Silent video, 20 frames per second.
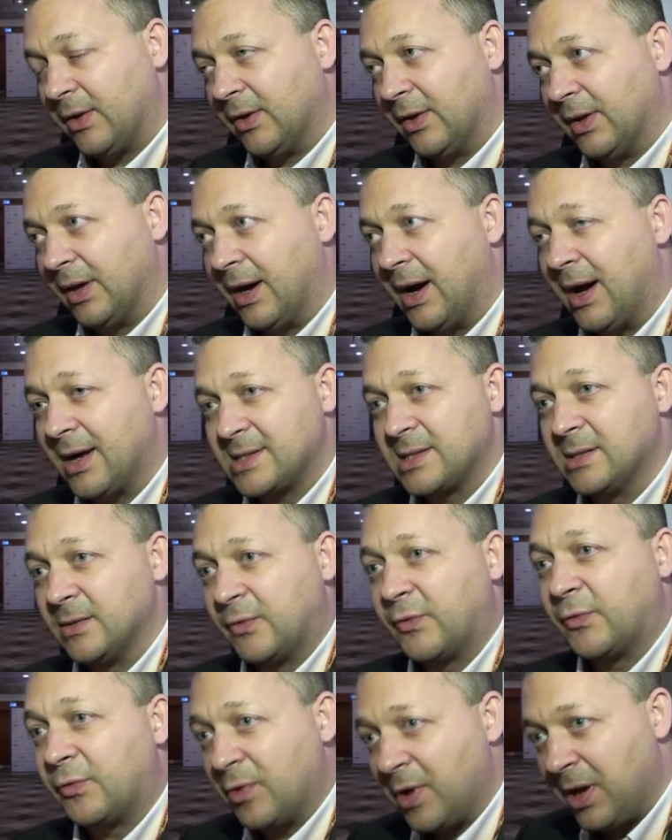
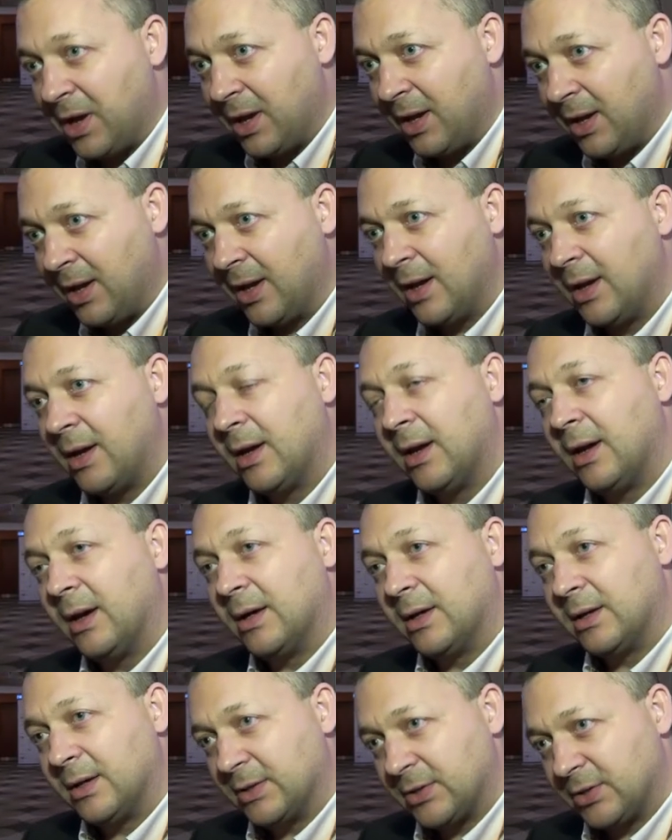hassle-free
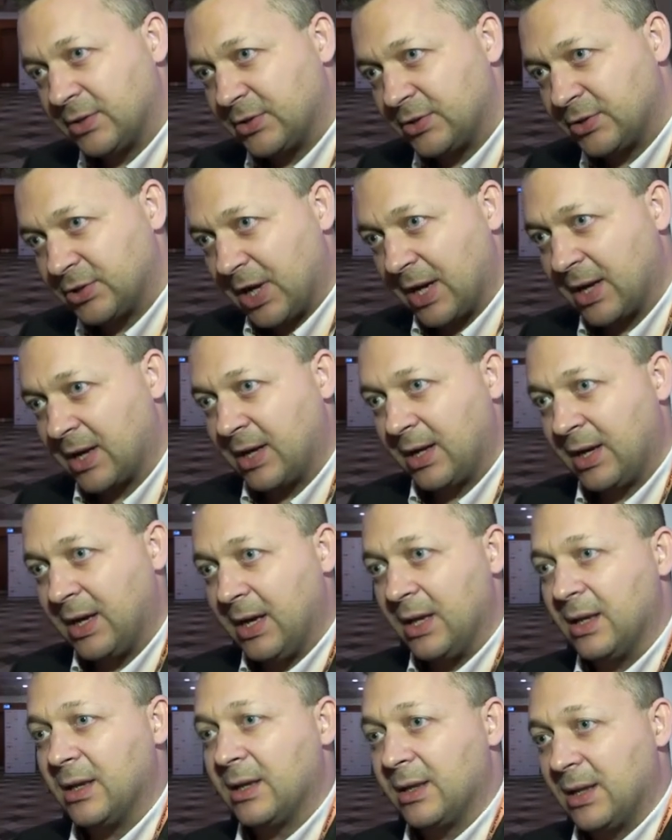check
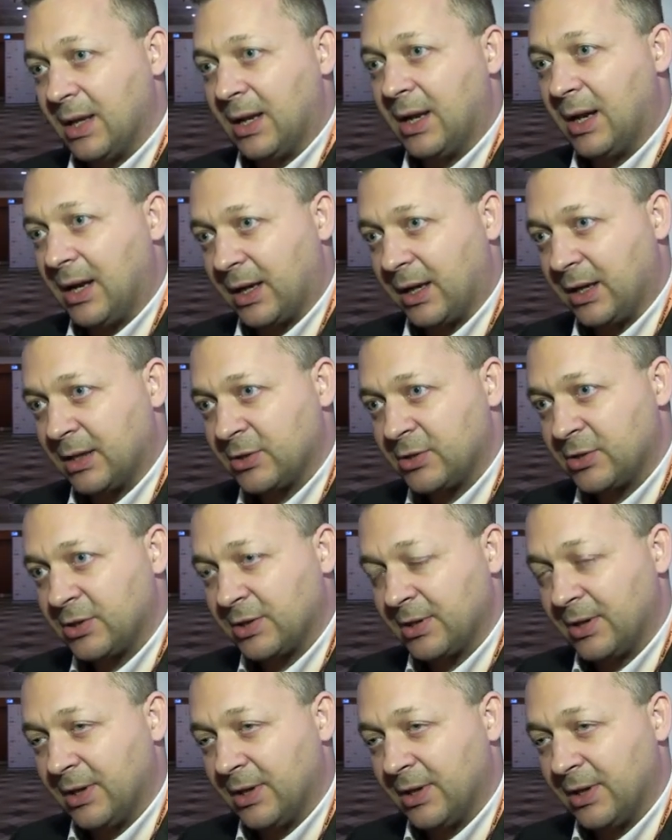in the luggage